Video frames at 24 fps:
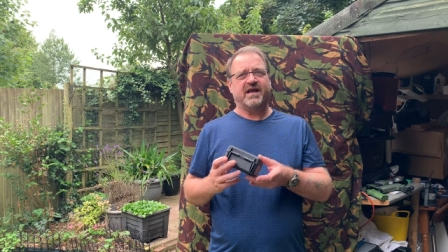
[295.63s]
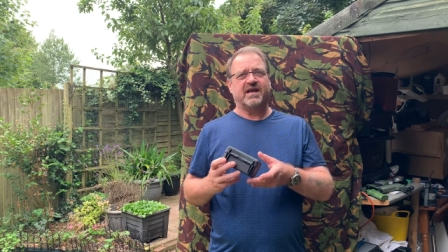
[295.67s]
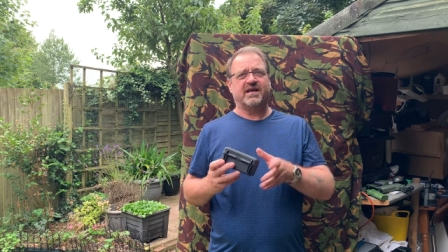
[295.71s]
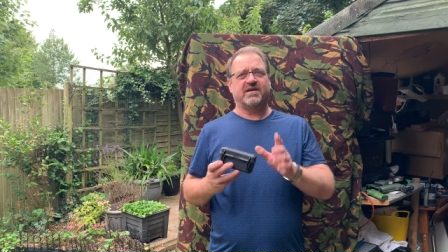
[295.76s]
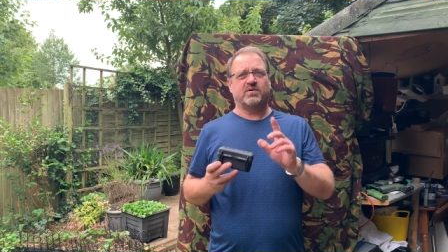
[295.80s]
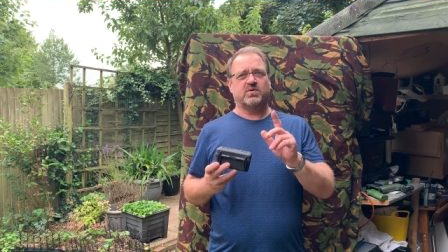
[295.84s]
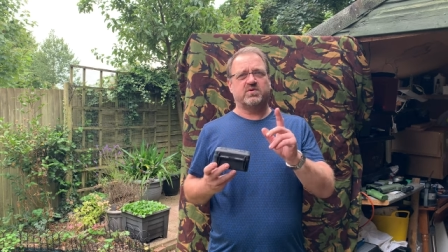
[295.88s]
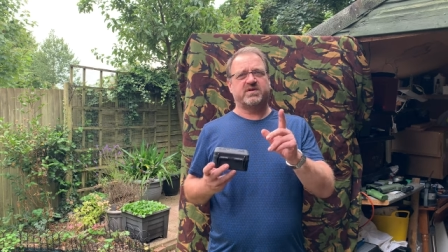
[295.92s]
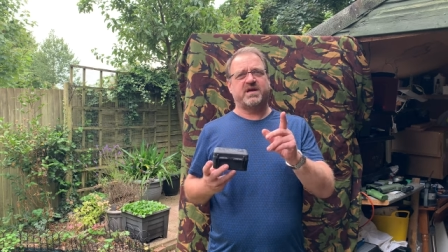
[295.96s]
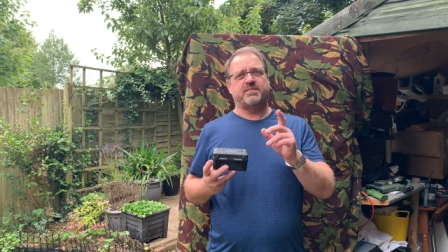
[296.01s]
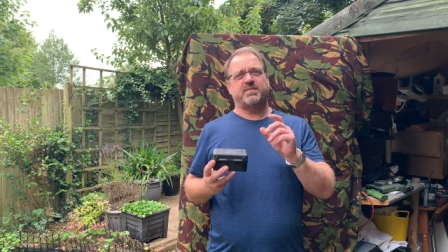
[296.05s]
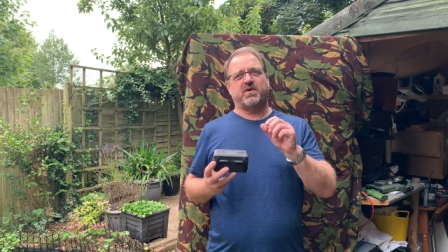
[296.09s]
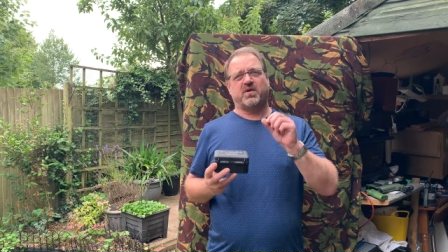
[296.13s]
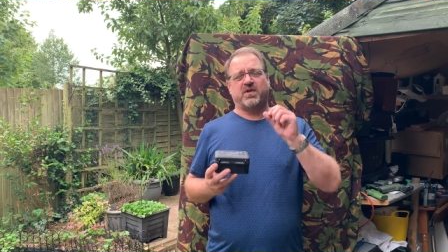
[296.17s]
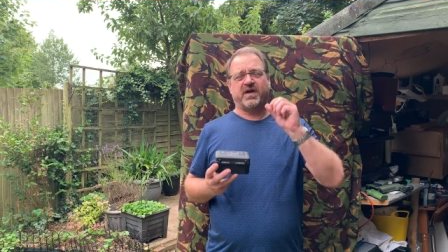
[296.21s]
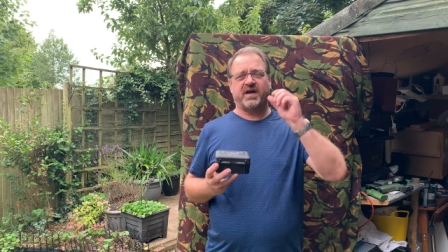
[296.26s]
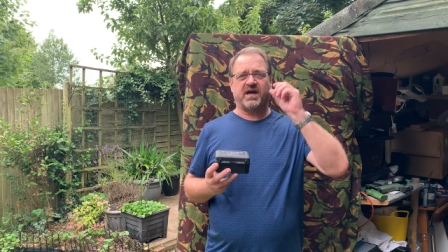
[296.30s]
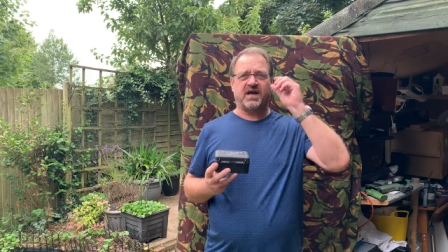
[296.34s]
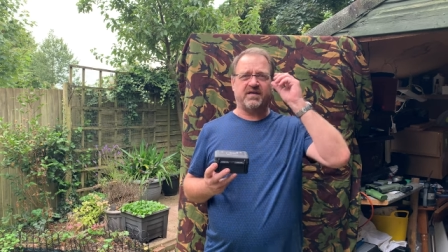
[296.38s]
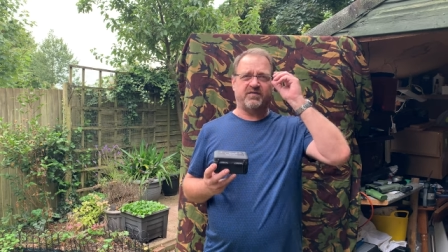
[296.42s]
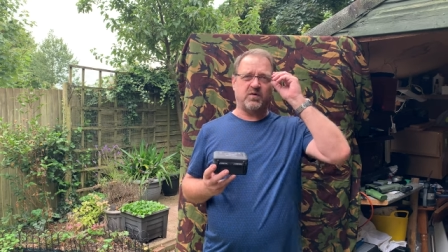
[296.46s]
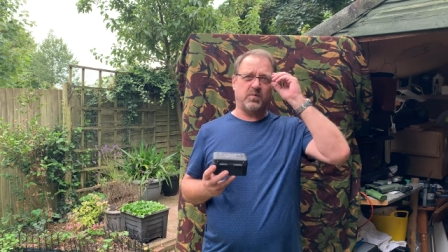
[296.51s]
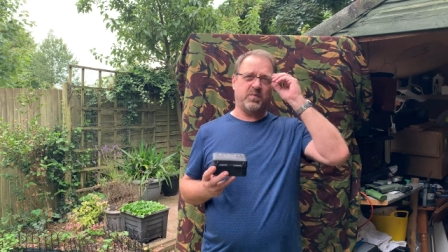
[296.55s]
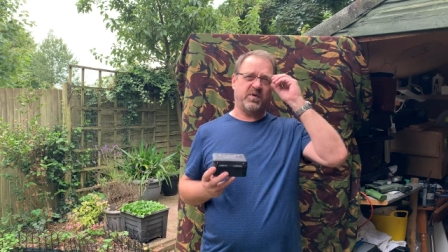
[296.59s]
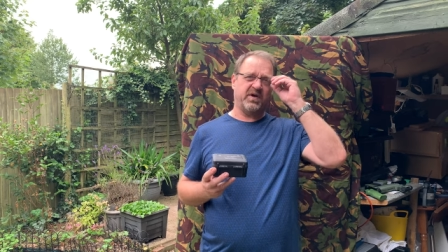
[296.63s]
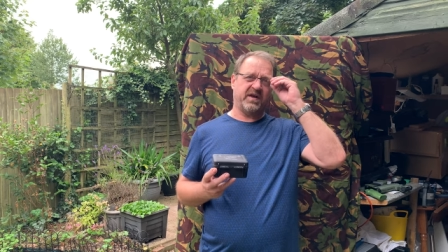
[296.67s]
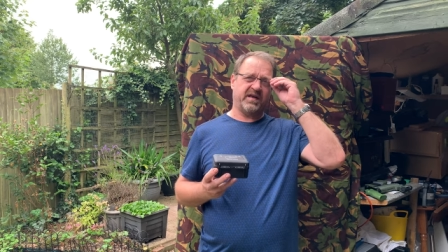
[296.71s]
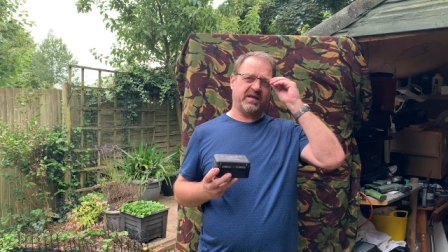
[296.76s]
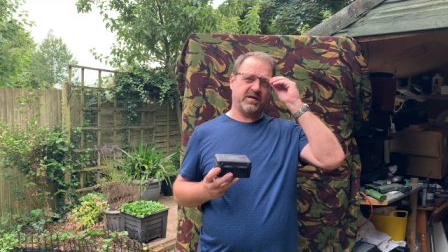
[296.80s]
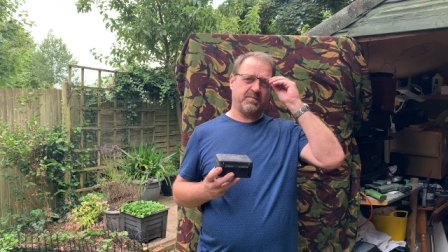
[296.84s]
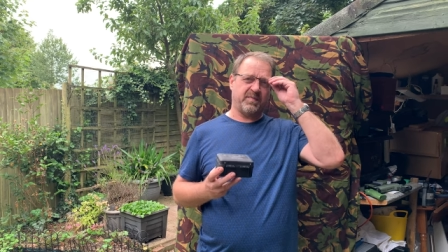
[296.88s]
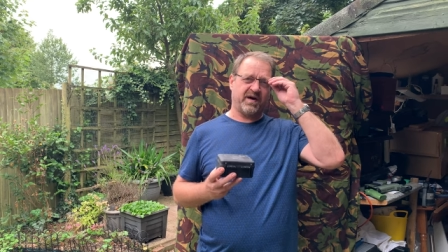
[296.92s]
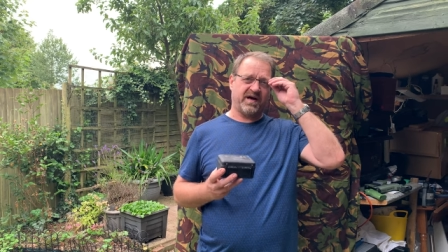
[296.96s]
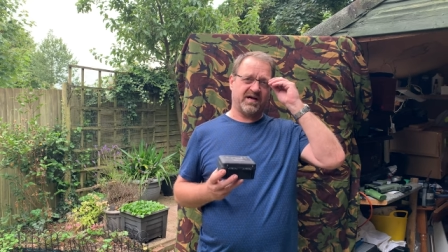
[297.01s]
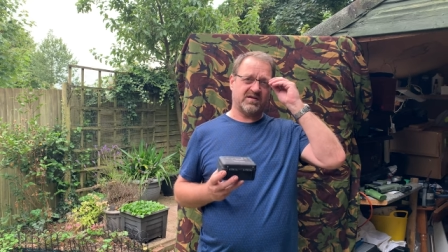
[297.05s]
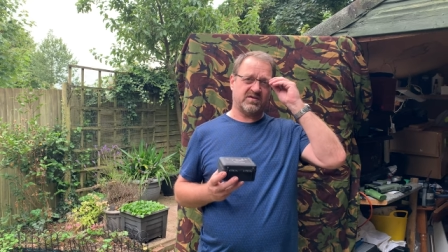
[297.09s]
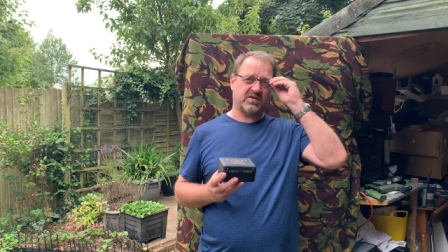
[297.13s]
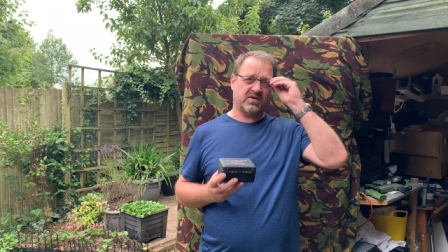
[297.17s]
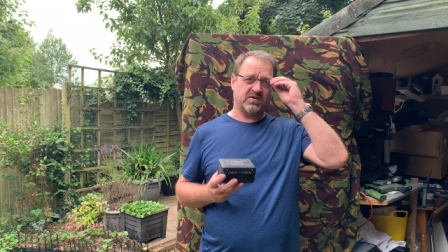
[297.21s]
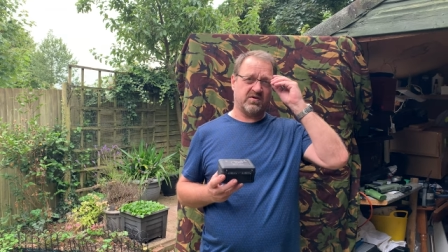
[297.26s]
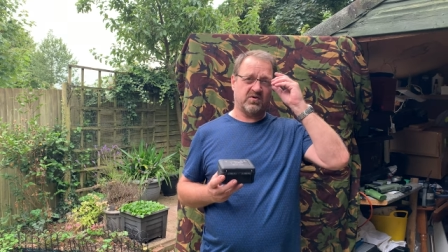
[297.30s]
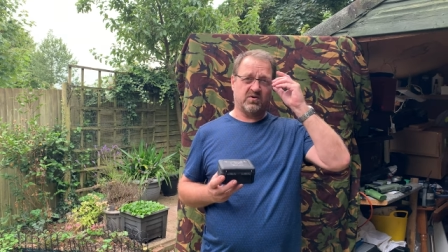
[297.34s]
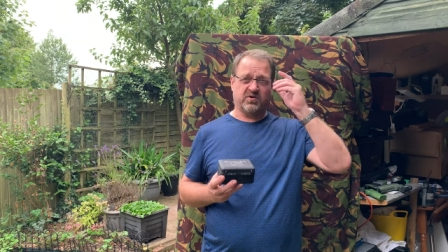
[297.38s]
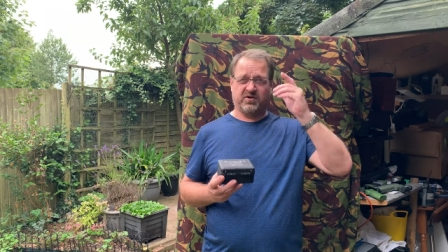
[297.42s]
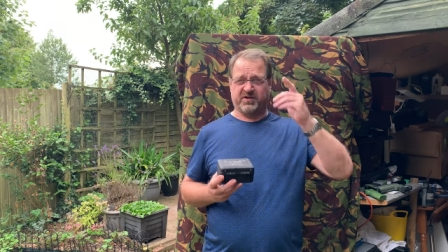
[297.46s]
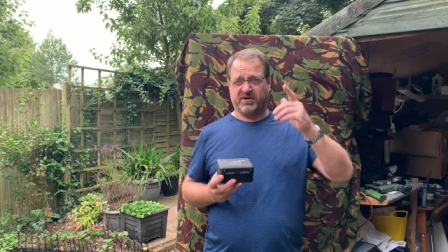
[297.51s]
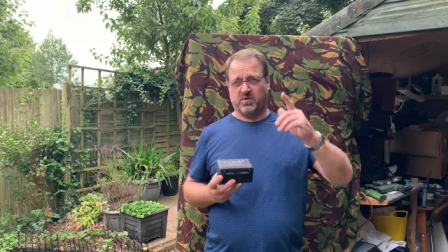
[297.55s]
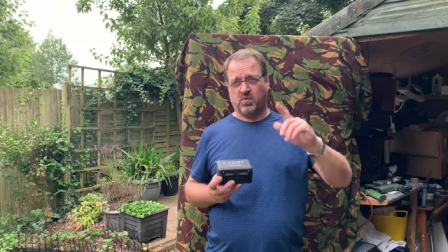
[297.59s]
Little tip on that, if you put it in your basket
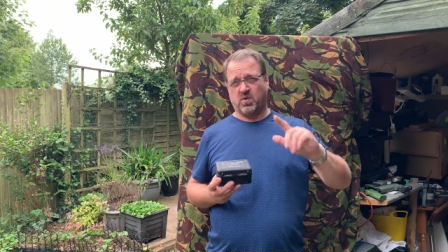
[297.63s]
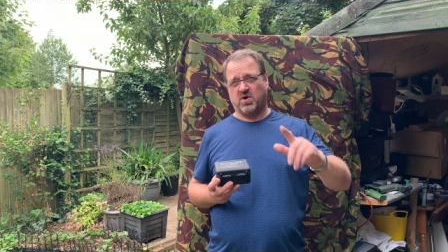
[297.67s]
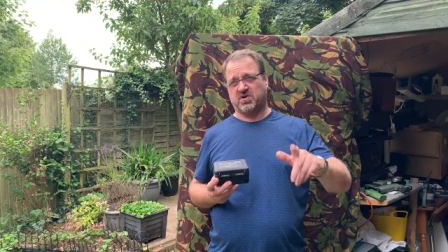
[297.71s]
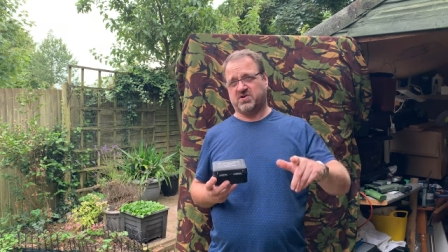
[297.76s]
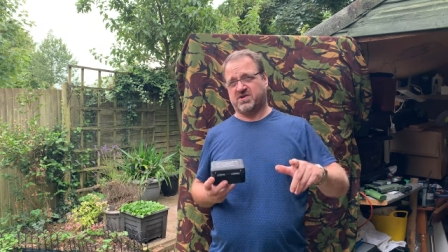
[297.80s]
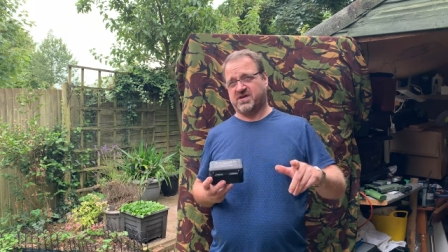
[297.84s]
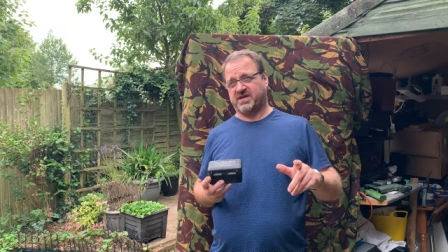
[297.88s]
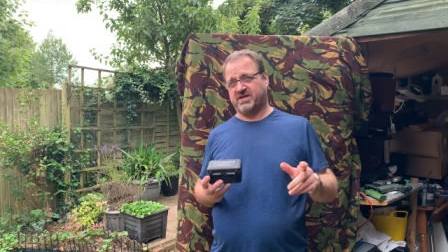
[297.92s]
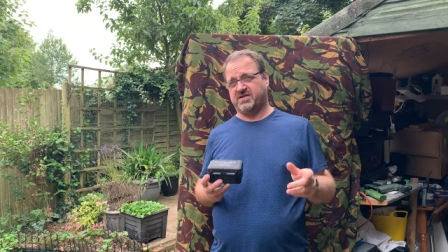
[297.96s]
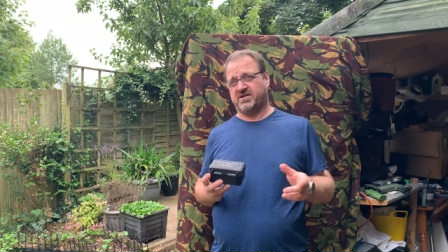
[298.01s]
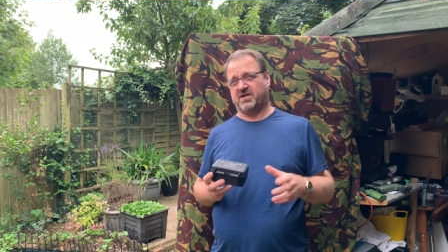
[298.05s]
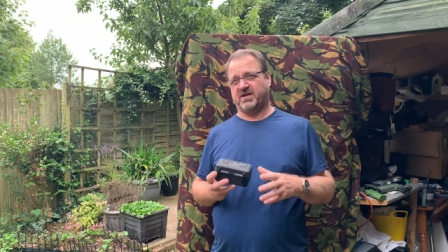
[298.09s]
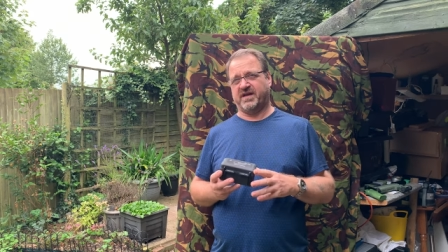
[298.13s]
or on your watch list